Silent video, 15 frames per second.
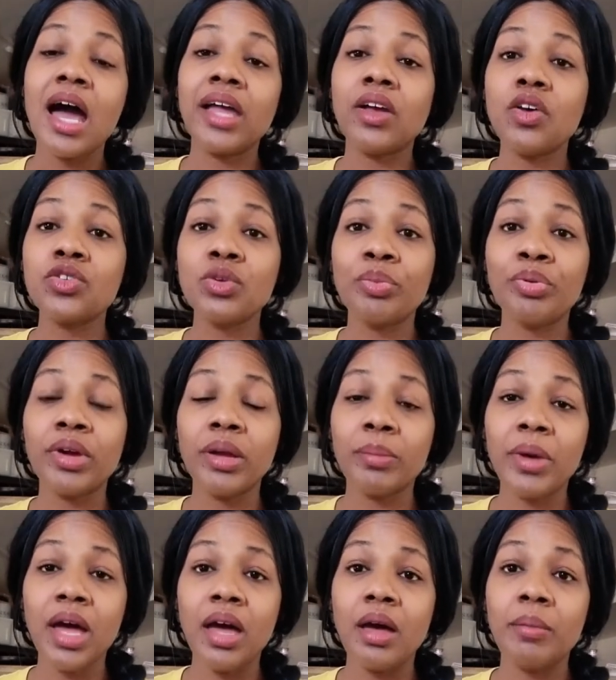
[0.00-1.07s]
I also
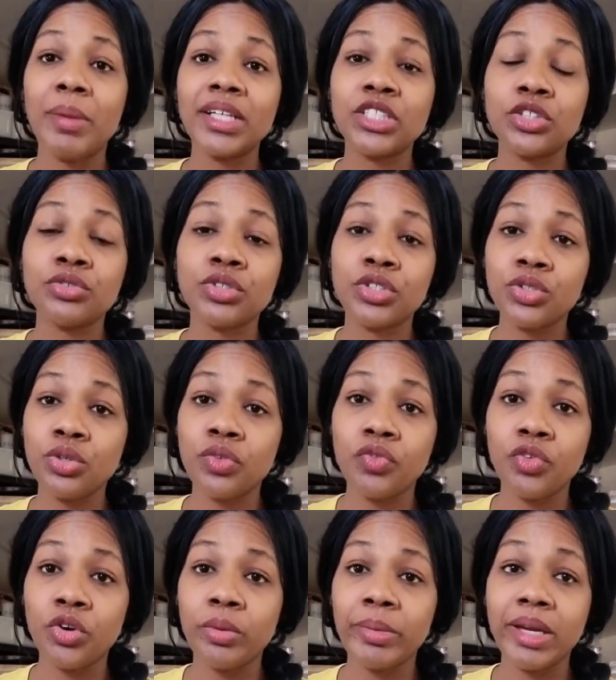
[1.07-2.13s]
prep um, my children's
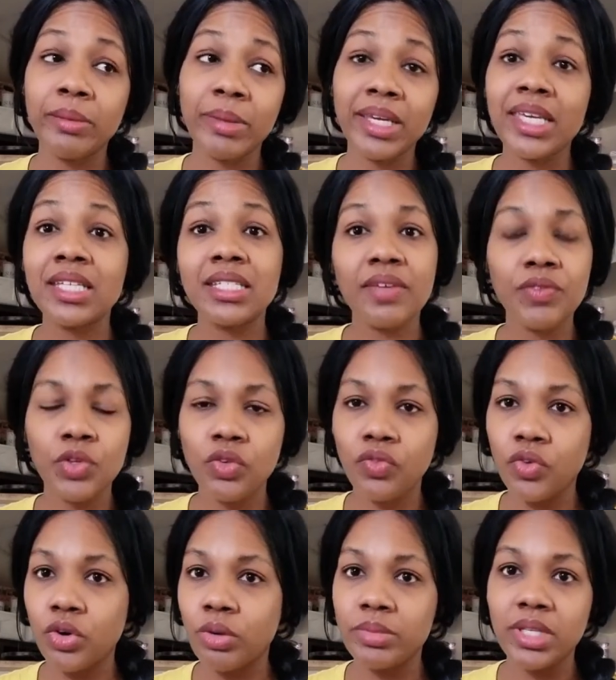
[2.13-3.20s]
uniform. My, my kids have
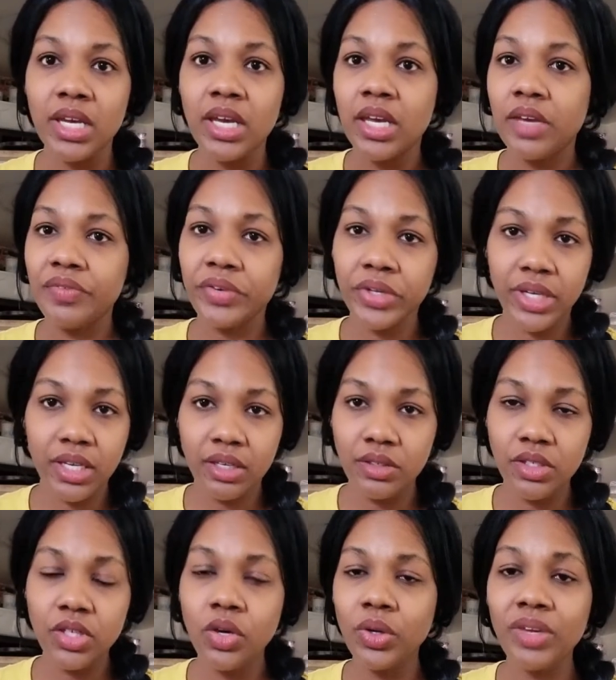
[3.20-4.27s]
uniforms. If your
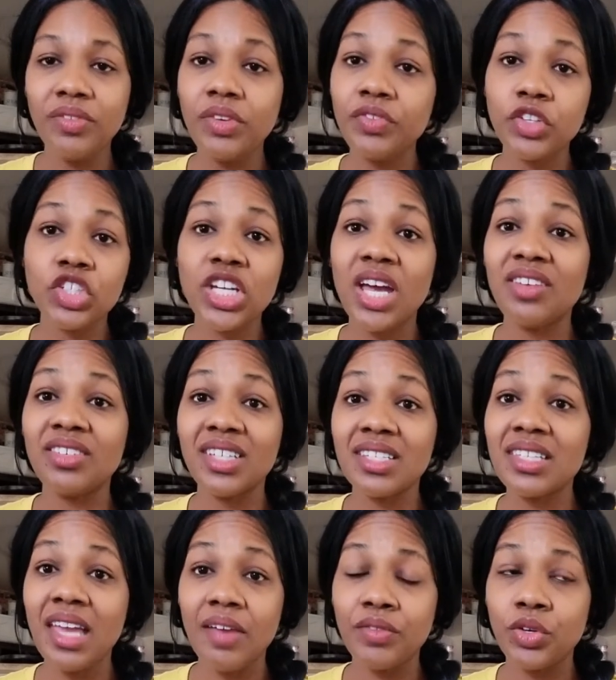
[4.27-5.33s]
kid, you know, even if your child
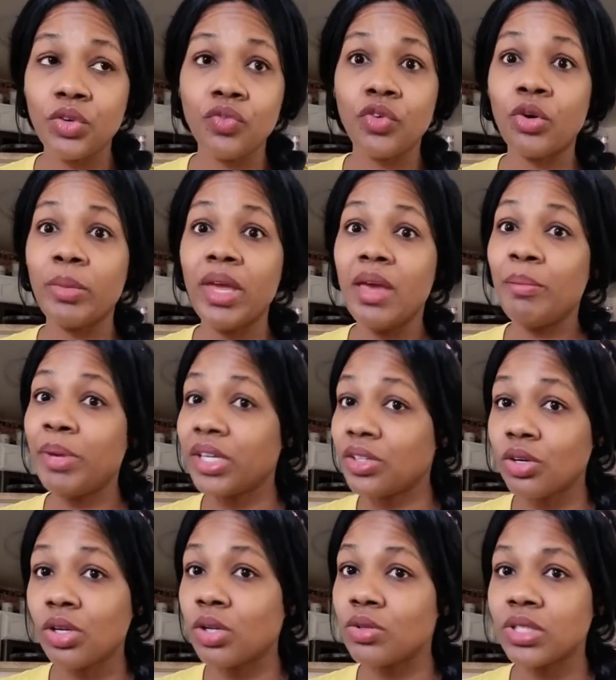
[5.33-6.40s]
doesn't have a uniform,
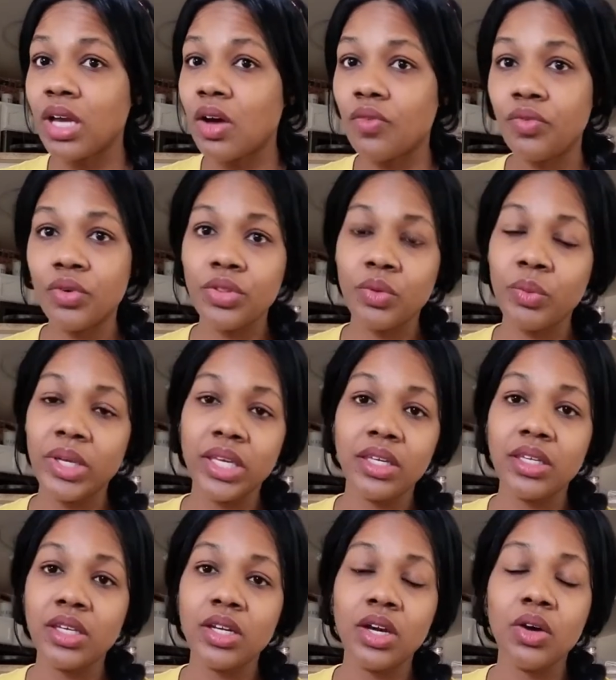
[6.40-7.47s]
pick their clothes out for the
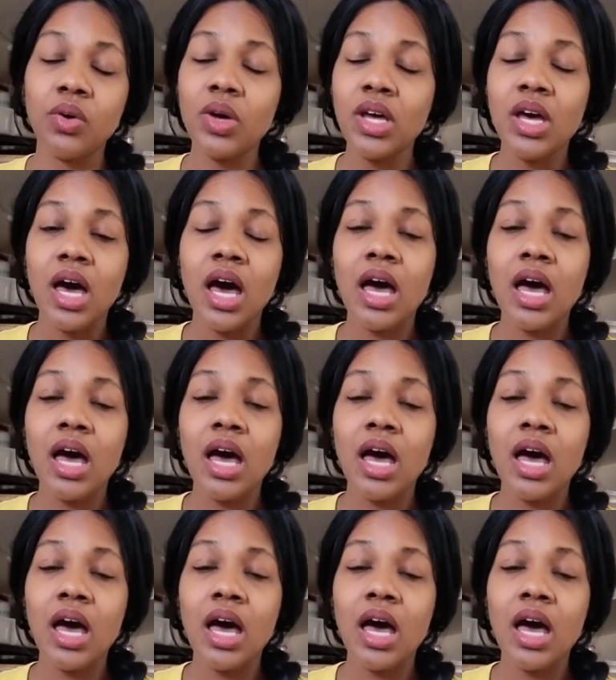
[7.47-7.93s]
week, you know.